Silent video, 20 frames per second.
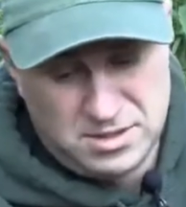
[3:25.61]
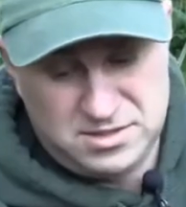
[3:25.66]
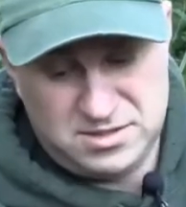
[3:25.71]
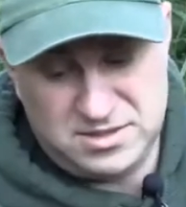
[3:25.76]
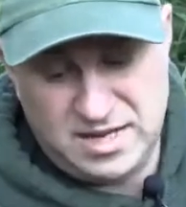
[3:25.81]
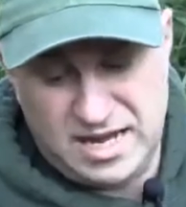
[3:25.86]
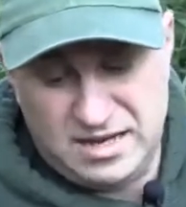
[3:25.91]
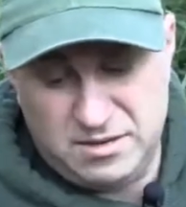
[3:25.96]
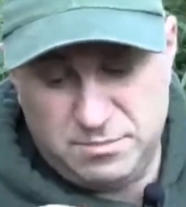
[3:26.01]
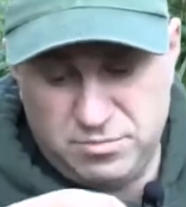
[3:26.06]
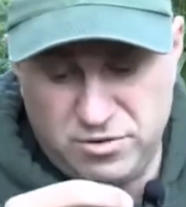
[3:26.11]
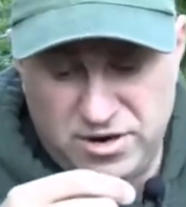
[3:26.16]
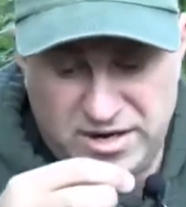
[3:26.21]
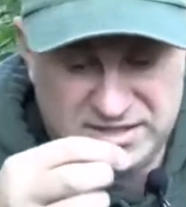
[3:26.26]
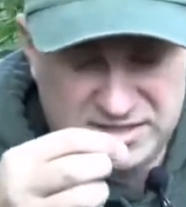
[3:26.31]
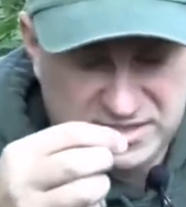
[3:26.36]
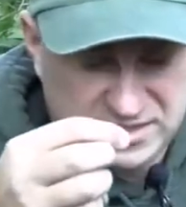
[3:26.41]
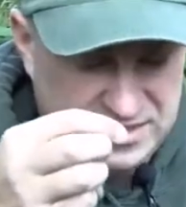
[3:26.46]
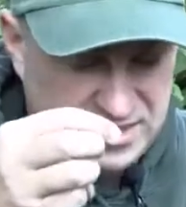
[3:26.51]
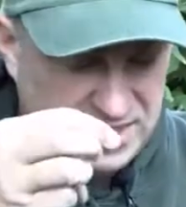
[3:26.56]
Standard
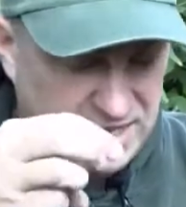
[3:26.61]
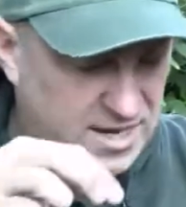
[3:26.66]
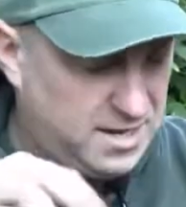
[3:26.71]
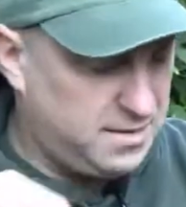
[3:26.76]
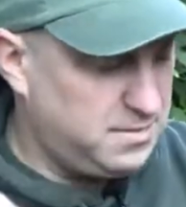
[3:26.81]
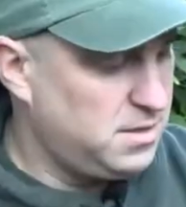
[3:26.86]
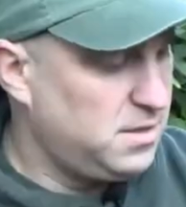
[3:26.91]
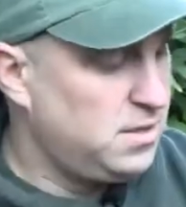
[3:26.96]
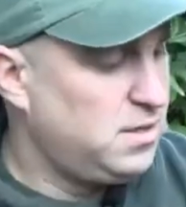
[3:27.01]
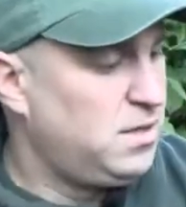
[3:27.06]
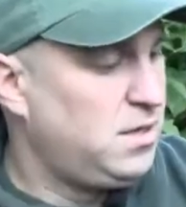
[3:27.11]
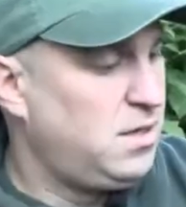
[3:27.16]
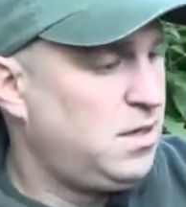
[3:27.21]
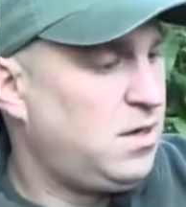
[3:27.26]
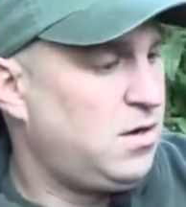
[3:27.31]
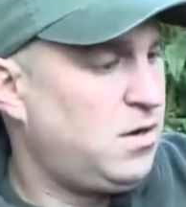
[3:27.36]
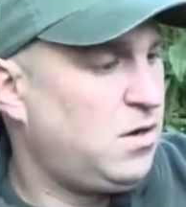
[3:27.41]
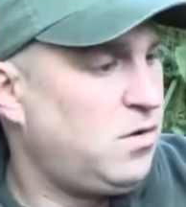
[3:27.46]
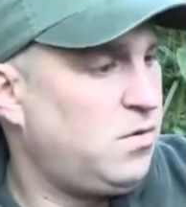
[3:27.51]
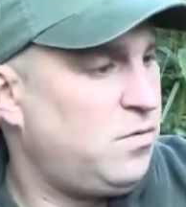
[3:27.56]
practice there.
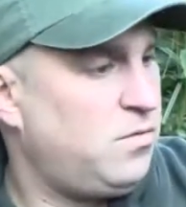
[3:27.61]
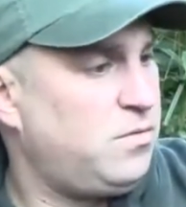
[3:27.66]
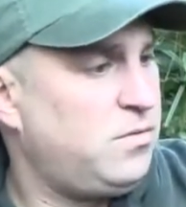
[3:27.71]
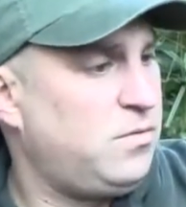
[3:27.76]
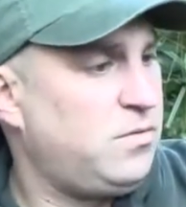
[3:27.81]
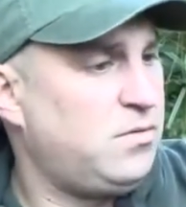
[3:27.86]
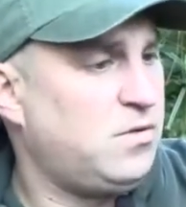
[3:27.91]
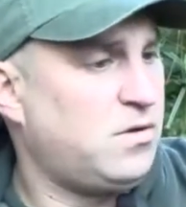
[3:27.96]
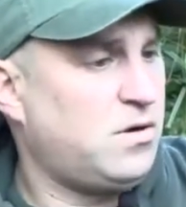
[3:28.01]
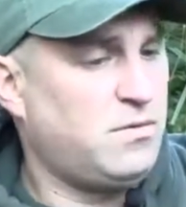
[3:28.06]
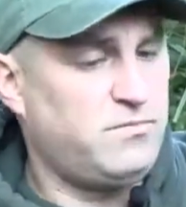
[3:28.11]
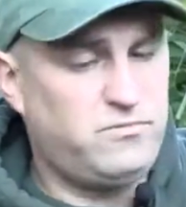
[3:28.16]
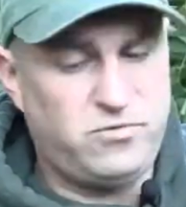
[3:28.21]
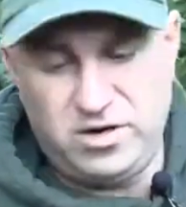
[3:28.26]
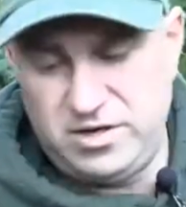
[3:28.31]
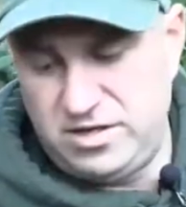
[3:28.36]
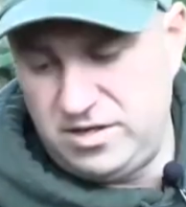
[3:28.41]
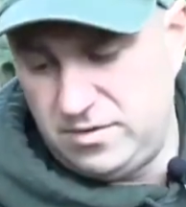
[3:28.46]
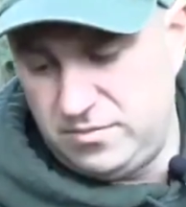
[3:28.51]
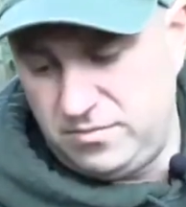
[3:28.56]
I'm
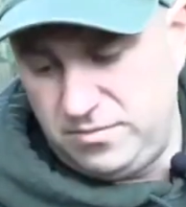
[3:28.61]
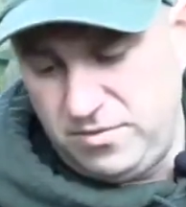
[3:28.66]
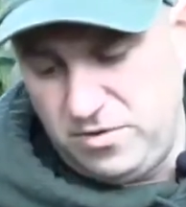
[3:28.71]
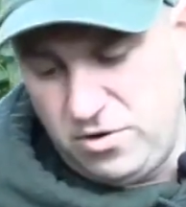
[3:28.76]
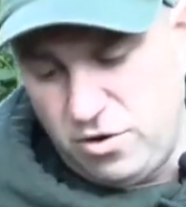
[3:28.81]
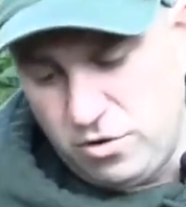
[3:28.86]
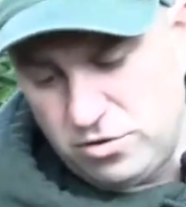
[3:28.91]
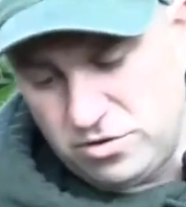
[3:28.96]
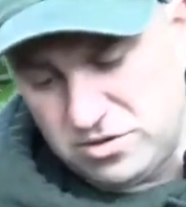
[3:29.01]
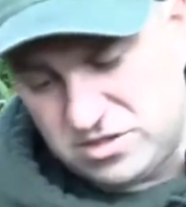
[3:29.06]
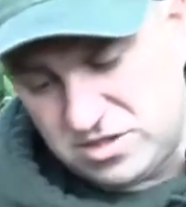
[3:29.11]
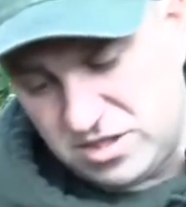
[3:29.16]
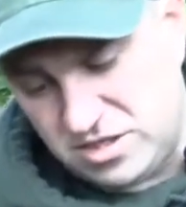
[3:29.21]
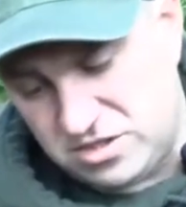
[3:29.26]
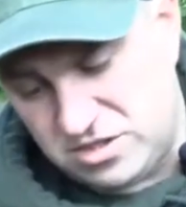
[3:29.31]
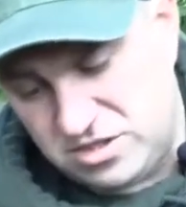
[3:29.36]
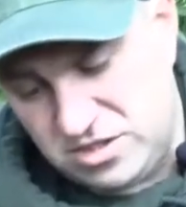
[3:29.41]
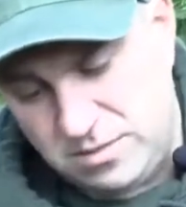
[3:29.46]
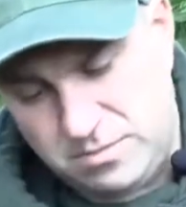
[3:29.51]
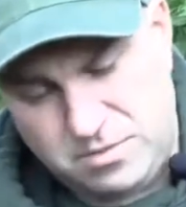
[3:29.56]
running a long
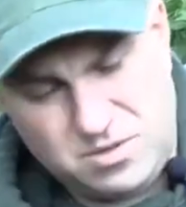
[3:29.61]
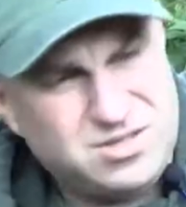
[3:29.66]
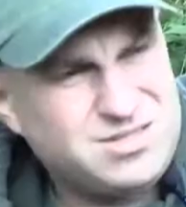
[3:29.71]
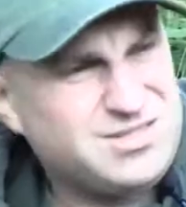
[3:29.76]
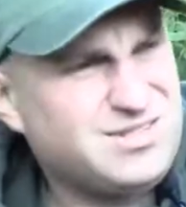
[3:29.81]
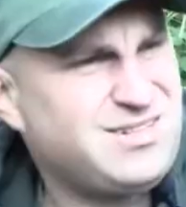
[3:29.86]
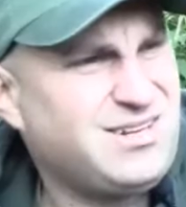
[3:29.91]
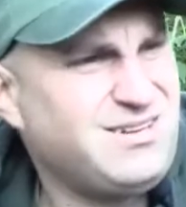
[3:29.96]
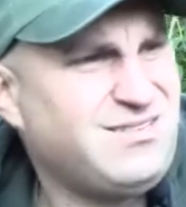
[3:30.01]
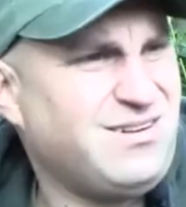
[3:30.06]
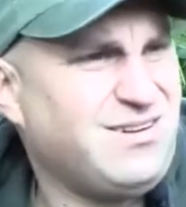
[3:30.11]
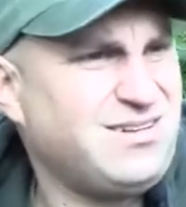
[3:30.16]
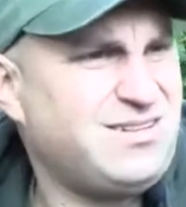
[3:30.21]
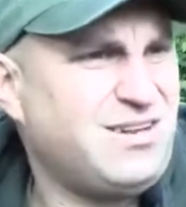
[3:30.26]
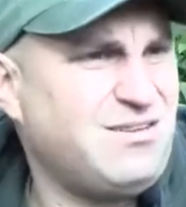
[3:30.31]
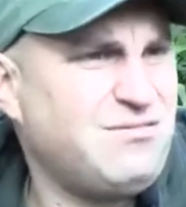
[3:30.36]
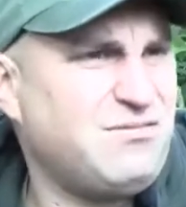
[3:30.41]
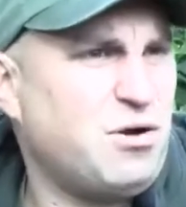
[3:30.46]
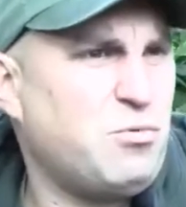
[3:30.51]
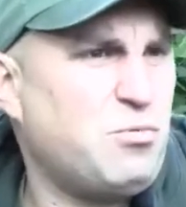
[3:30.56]
section here because I
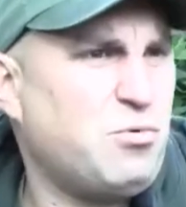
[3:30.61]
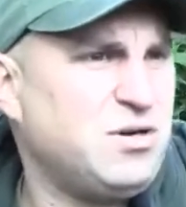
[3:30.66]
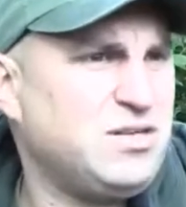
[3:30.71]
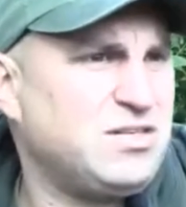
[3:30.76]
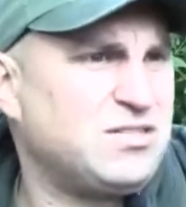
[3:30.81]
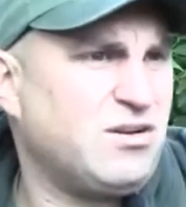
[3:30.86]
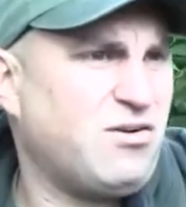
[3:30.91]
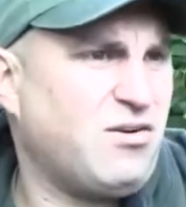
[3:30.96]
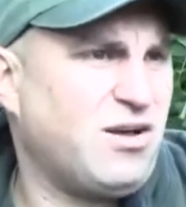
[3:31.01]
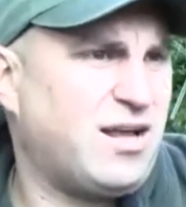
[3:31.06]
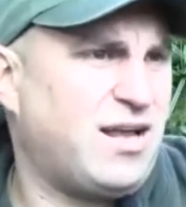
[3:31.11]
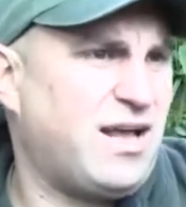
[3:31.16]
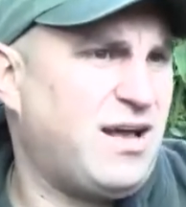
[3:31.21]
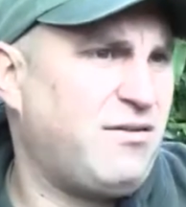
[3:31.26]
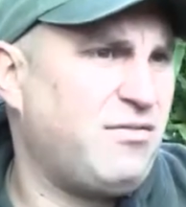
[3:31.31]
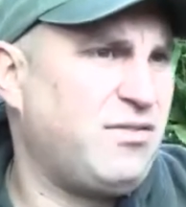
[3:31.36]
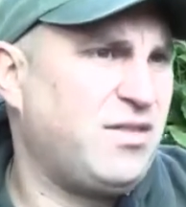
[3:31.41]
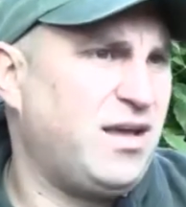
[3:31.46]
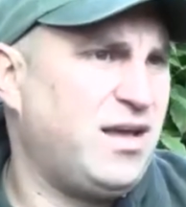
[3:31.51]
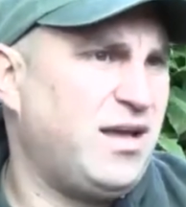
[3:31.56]
don't know what it's like
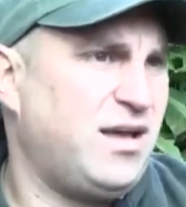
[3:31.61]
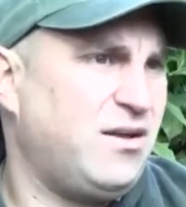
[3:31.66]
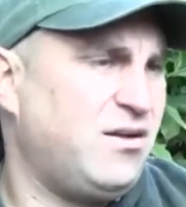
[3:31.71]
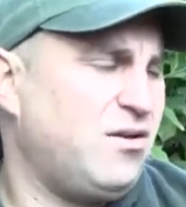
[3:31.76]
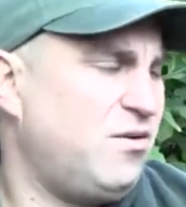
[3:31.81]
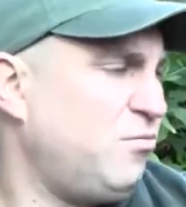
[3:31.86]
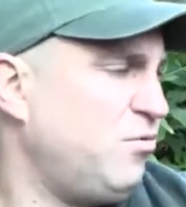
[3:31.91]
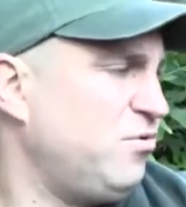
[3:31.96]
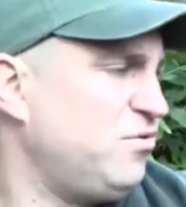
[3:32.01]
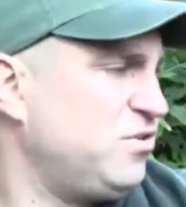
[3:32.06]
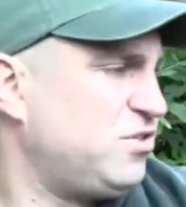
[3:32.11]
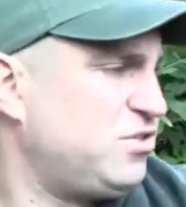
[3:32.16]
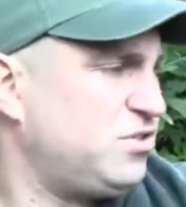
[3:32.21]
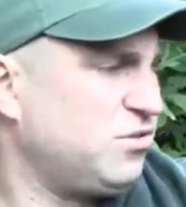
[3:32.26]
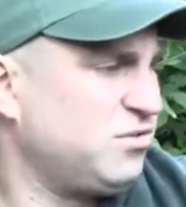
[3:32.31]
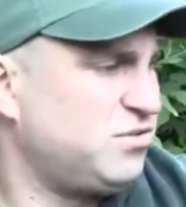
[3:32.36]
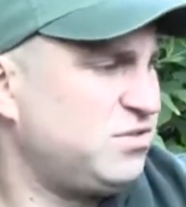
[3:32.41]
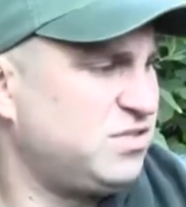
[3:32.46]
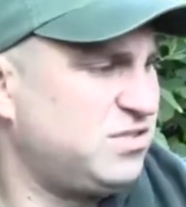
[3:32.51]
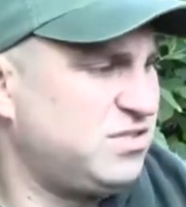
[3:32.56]
out there, and I want the
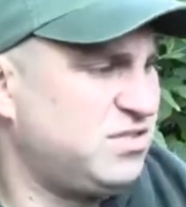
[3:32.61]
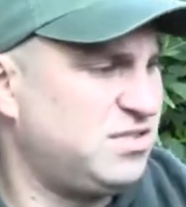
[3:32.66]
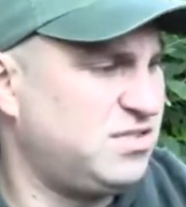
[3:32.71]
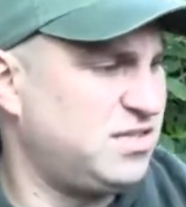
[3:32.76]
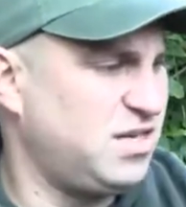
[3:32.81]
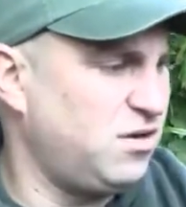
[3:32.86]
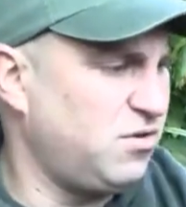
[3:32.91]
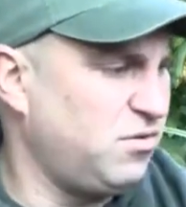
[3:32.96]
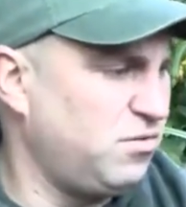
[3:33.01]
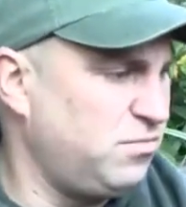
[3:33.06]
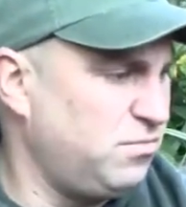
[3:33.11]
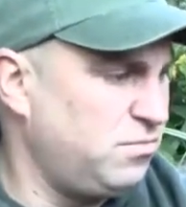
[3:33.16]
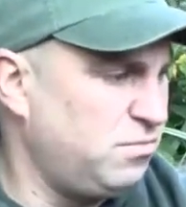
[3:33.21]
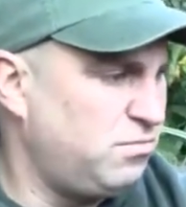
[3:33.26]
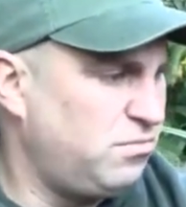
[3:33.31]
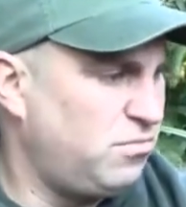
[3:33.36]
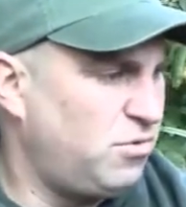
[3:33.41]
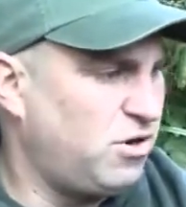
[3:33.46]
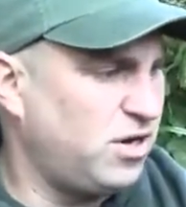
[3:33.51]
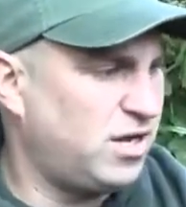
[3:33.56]
chod just to sit on
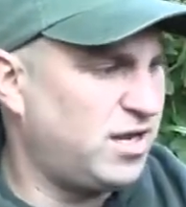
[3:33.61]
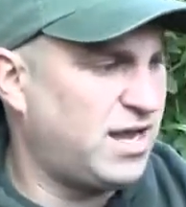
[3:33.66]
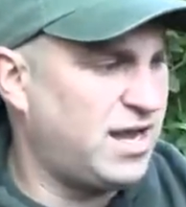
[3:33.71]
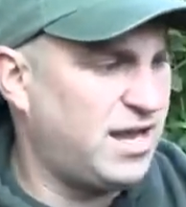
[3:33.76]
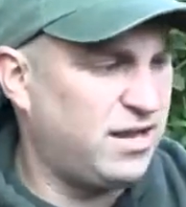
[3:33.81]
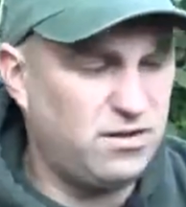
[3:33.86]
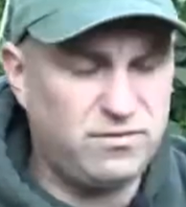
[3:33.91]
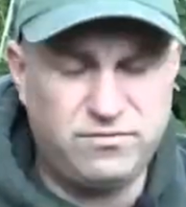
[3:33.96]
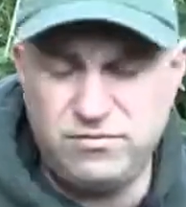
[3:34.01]
what I can.